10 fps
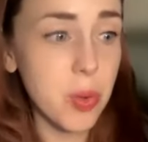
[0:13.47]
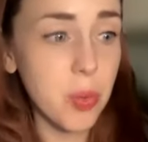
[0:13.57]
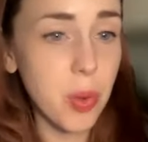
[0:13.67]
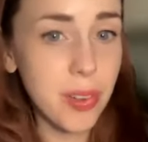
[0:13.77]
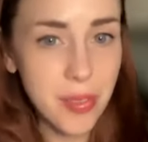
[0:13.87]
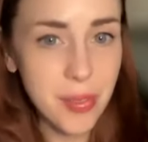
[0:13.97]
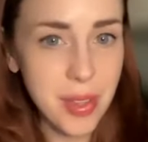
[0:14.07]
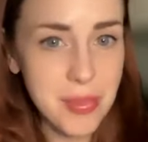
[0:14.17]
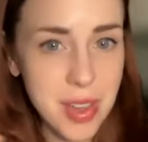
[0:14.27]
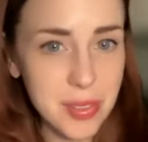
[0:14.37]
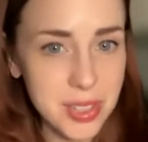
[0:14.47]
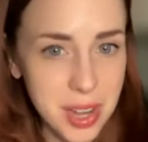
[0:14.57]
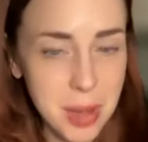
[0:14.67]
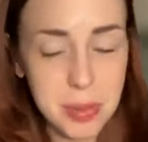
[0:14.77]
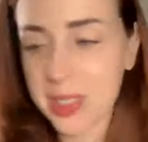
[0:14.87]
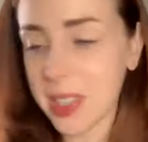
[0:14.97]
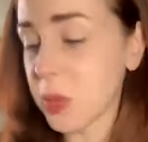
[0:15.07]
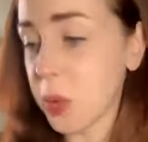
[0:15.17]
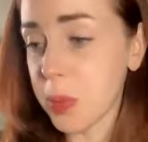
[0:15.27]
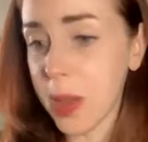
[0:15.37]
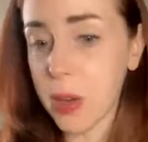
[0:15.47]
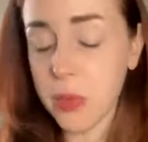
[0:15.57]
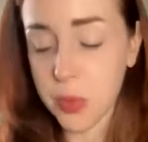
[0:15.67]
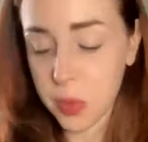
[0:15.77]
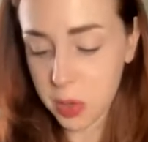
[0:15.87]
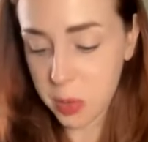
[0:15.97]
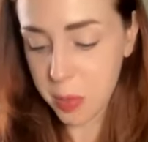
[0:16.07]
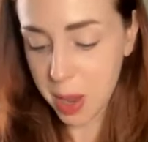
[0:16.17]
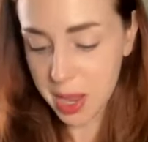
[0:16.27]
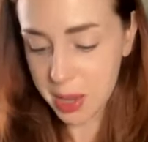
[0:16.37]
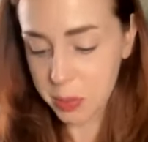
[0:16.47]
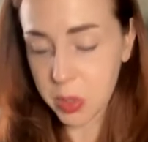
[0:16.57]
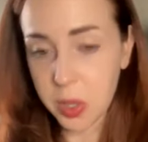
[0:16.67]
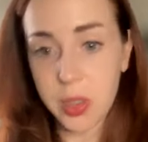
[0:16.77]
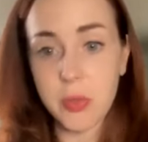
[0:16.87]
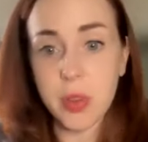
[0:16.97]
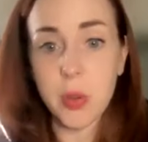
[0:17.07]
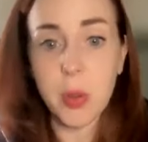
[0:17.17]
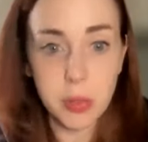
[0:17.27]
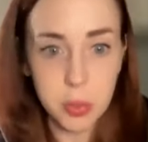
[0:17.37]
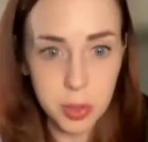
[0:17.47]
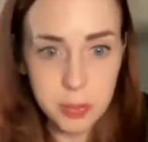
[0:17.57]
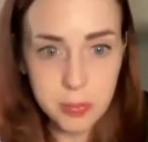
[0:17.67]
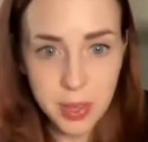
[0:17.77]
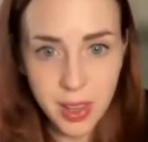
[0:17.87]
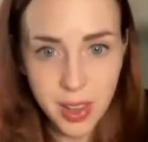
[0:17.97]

one of my favorite topics that I wrote about for my book, Farewell Tour.